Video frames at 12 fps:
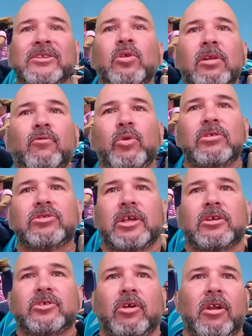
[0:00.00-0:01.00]
rental of
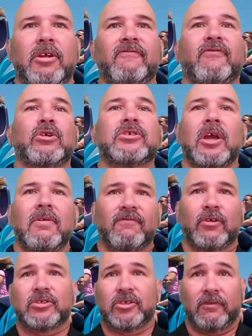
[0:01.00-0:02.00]
wheelchairs are on a first-come,
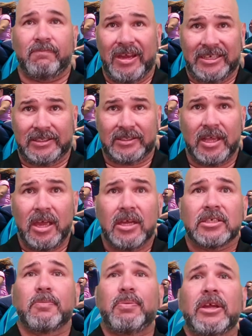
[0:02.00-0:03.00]
first-served basis.
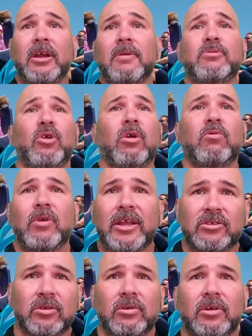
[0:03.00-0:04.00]
To pick up your
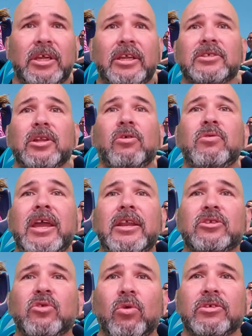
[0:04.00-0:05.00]
rental, it is
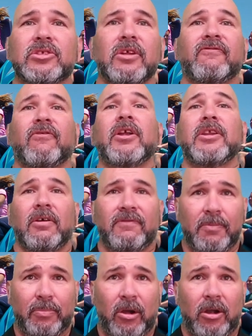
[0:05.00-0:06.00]
located towards the front of
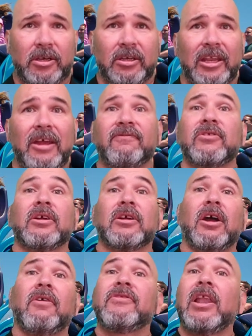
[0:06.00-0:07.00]
the park, left
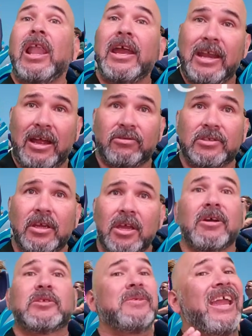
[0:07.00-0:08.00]
of the lighthouse.
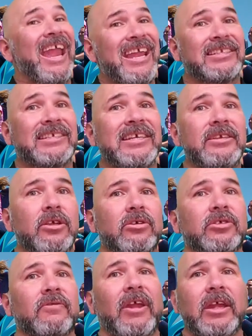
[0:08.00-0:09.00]
You must be 18
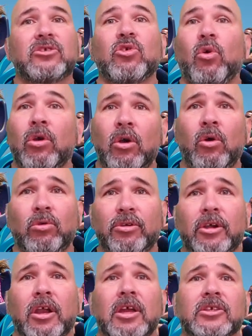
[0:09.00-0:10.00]
years of age or
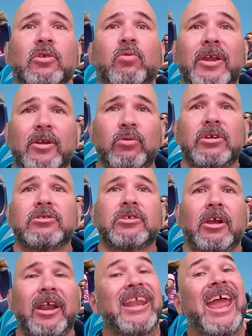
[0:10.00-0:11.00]
older to rent a
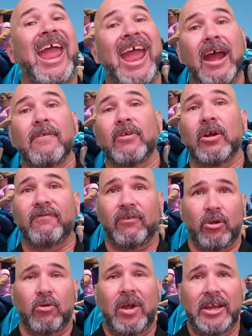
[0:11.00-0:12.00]
wheelchair and have a
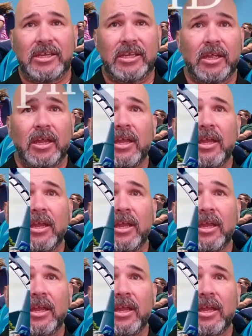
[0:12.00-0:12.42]
photo ID.